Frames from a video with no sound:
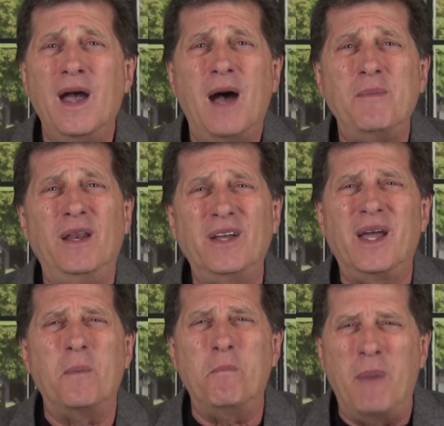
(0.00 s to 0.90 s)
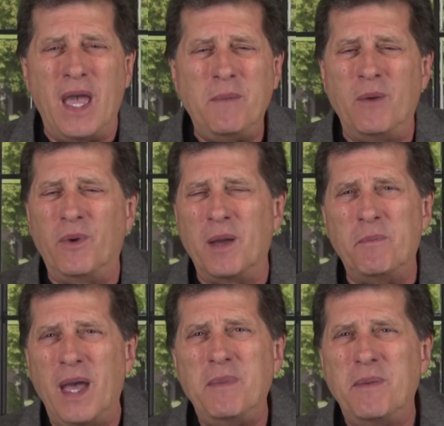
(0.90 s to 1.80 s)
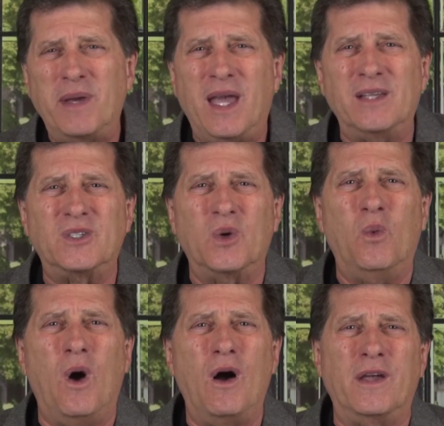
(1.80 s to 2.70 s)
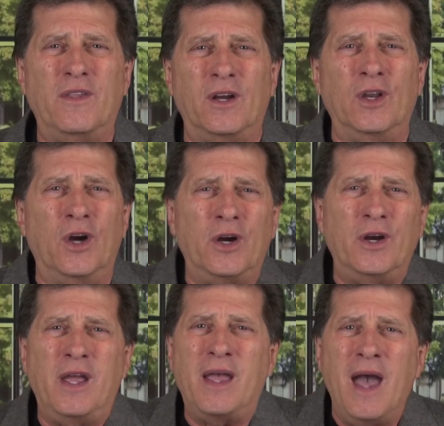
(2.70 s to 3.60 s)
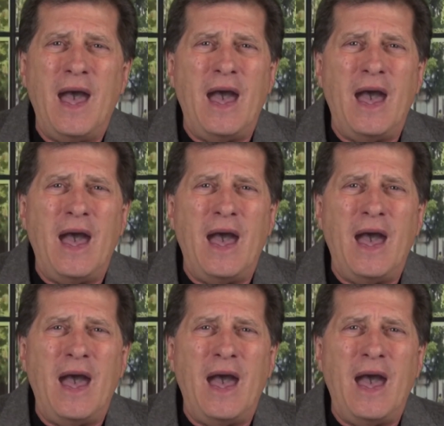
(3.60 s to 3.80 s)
I mean, look at a baby. When a baby begins to walk and they're learning